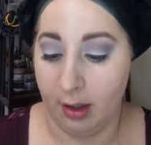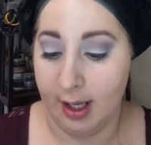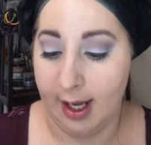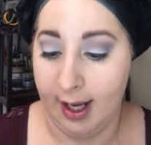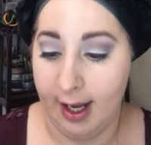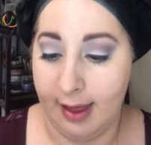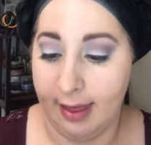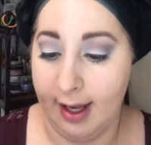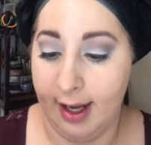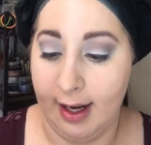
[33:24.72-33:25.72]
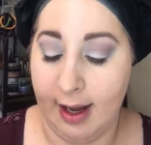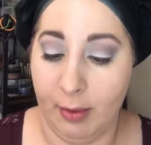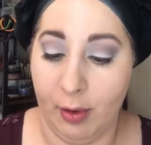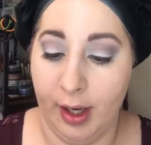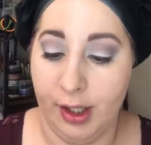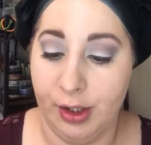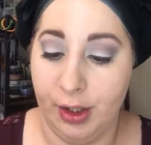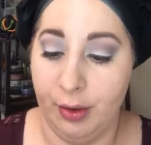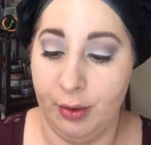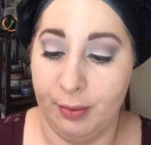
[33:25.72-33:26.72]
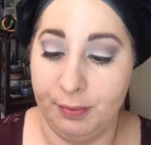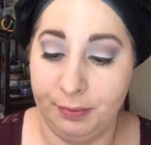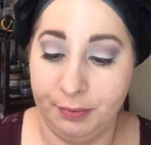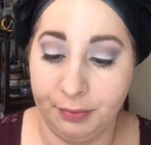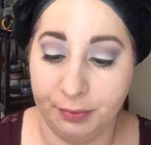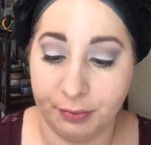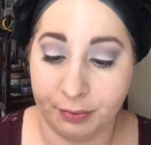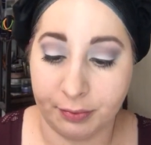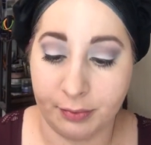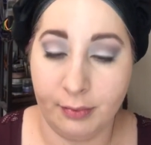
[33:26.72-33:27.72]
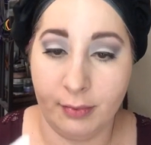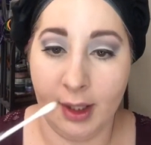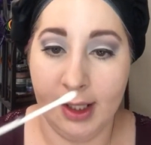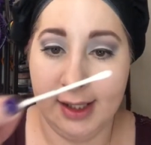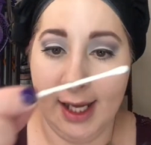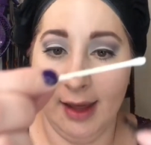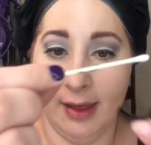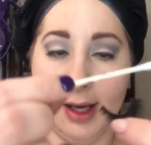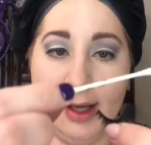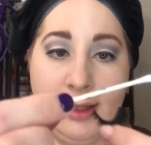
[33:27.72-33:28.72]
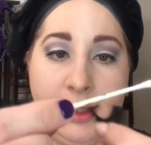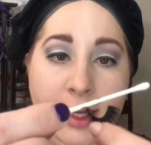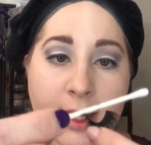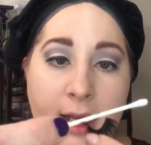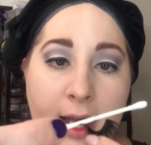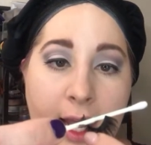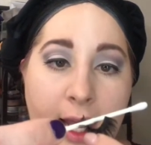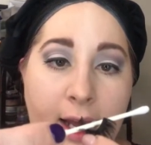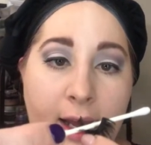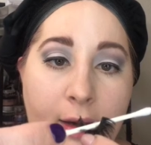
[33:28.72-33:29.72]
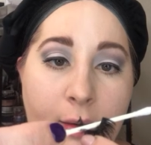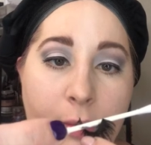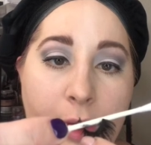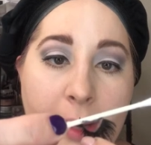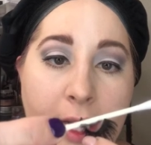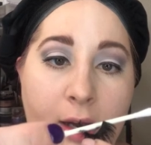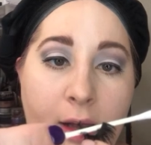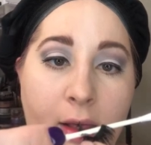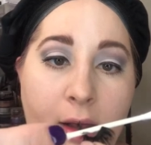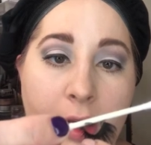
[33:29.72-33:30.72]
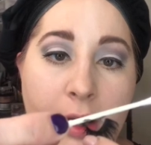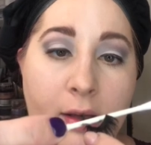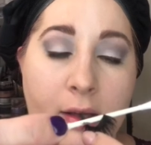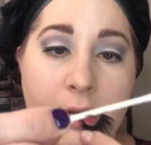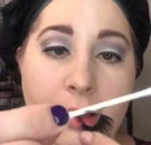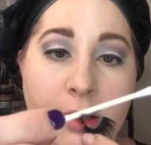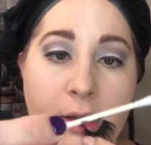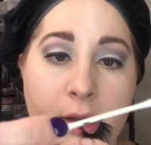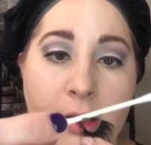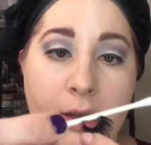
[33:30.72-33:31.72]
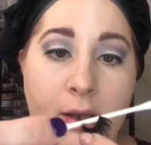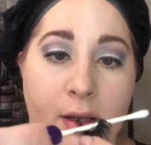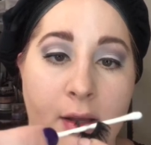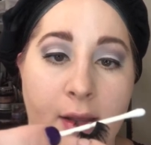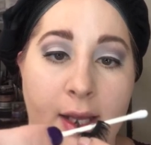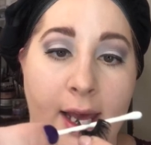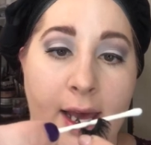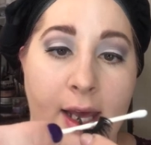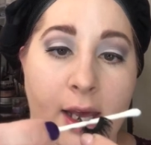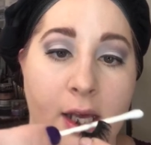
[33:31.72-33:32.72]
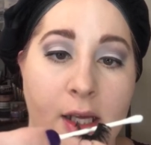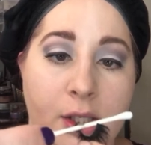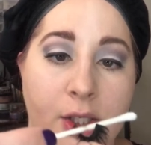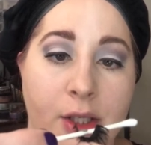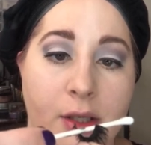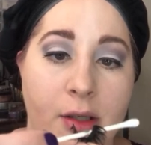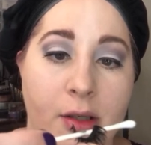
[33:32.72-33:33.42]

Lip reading: Okay, and then I'm going to take this and rub it along the edge